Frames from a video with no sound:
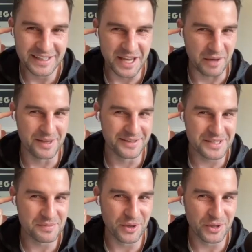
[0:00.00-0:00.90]
Yeah, mate, it
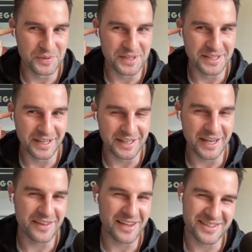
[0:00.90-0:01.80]
doesn't bother me.
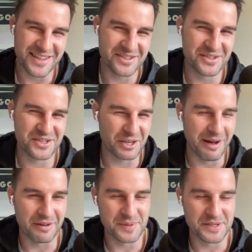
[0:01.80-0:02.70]
Again, that's that's just scrum
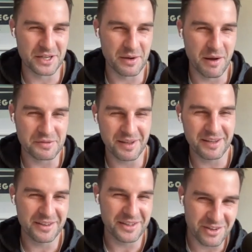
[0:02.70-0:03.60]
halves being scrum halves. Mate,
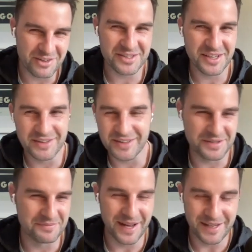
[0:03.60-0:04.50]
you're in the wrong city. It
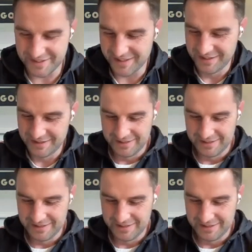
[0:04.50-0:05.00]
doesn't matter.